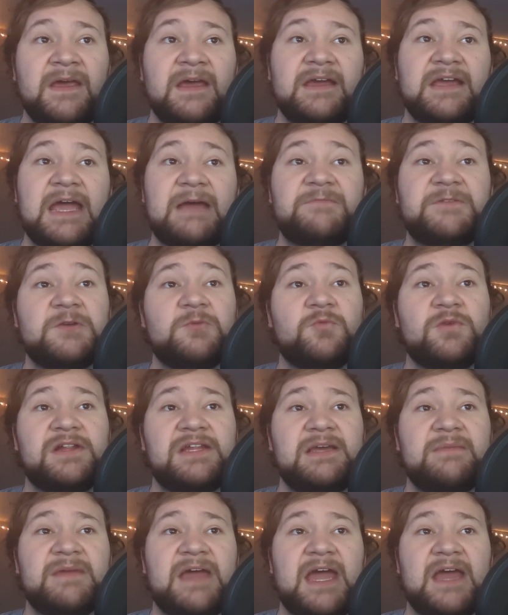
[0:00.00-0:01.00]
Captain
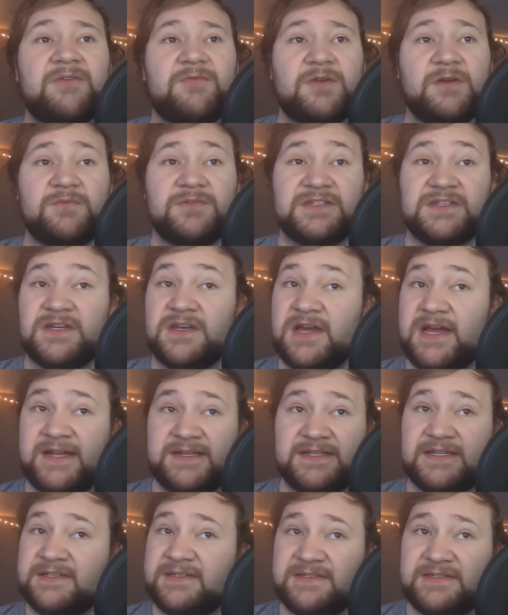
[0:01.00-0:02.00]
William Henry was
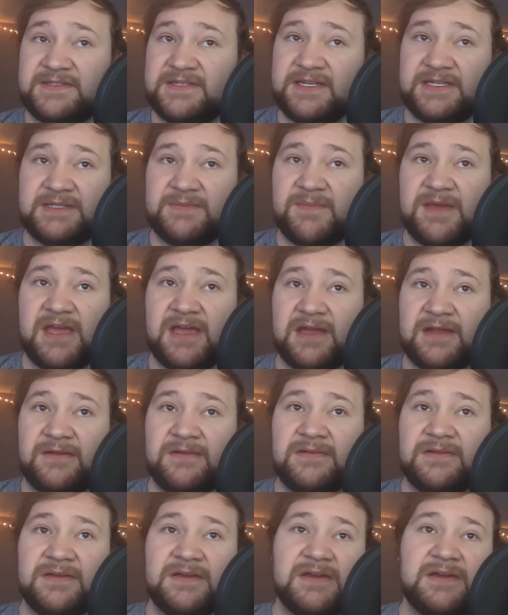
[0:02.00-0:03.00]
not a distinct man.
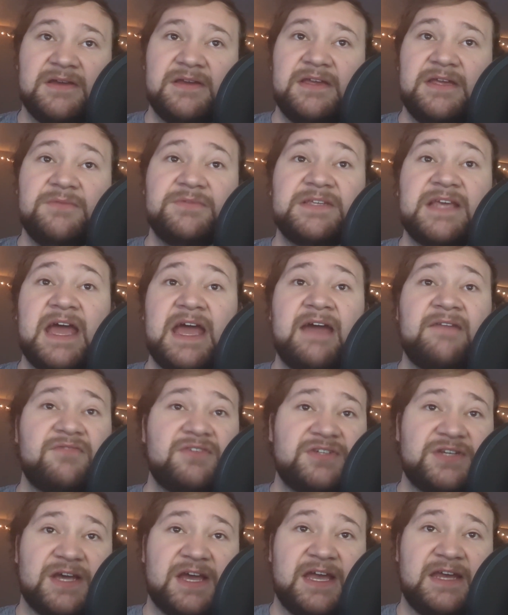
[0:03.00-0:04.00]
He was
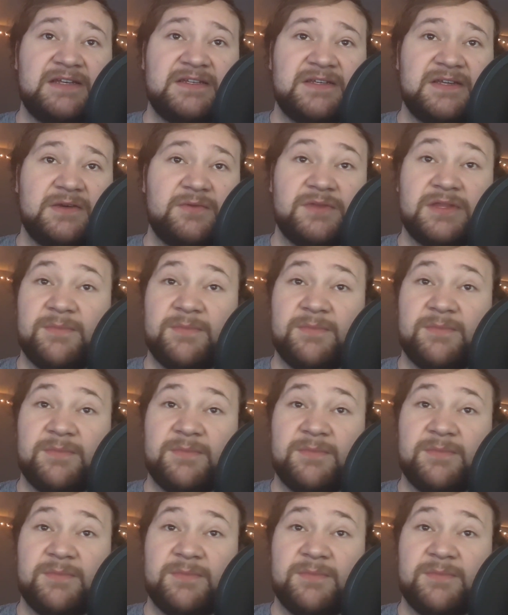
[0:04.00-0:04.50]
average height, with a